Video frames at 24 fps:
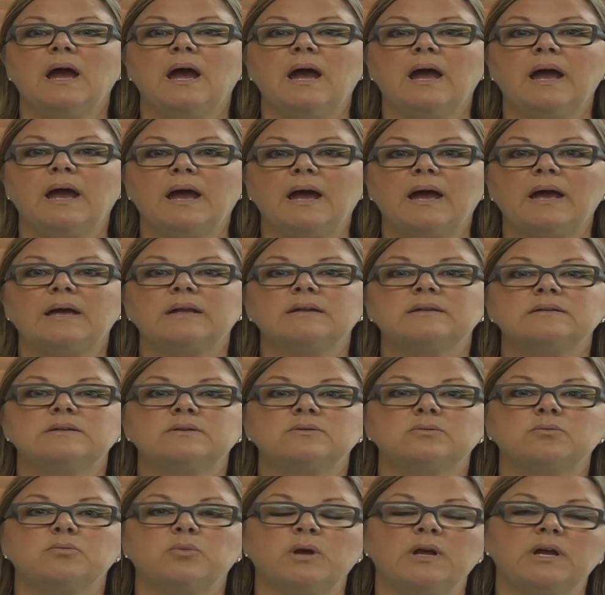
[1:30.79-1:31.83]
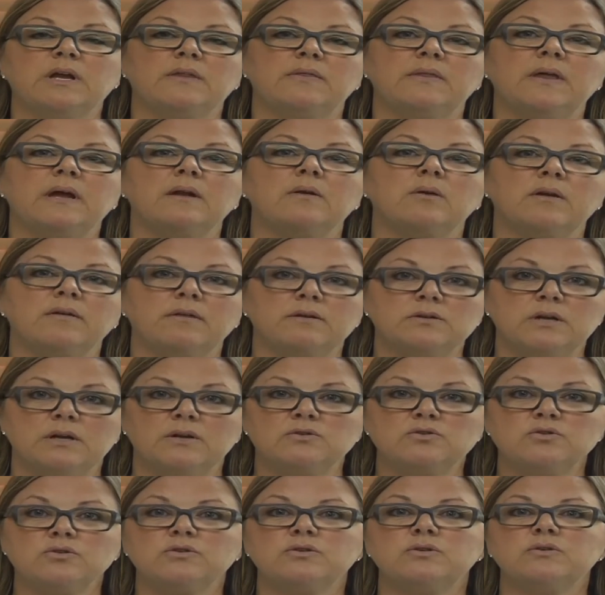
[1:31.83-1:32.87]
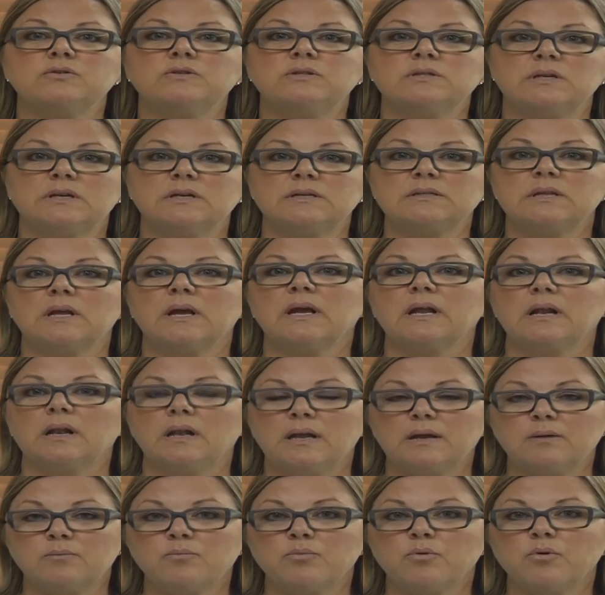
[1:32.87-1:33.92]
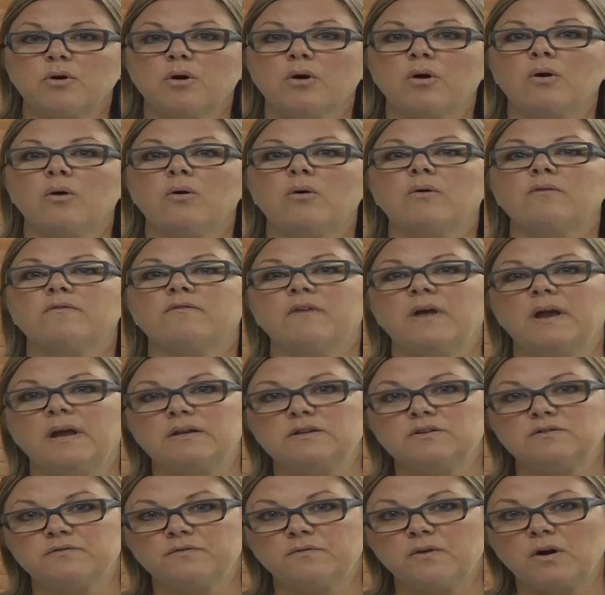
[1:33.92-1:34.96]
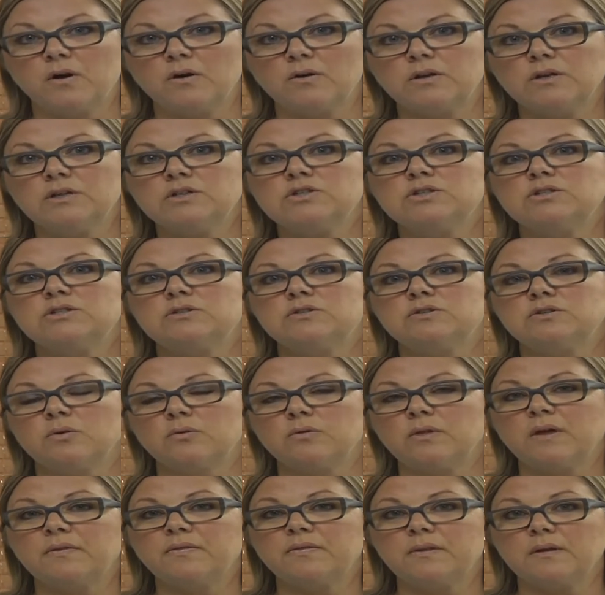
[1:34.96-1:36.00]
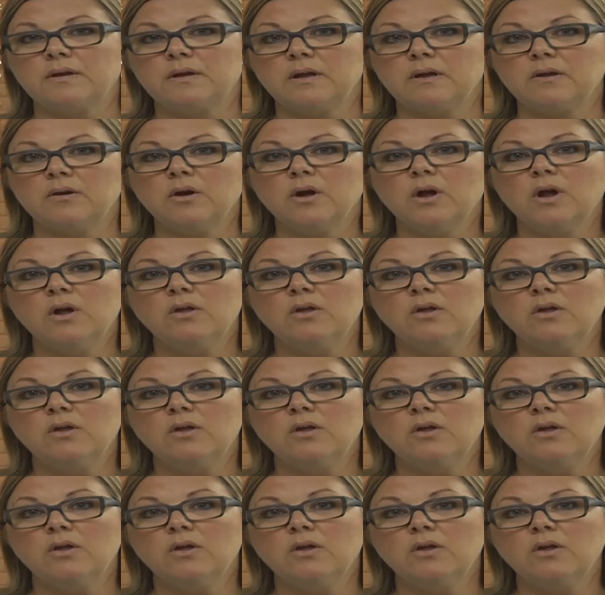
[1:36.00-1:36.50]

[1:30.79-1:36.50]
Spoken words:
and we can then introduce things like ClinPro, Vanish Varnished, so that they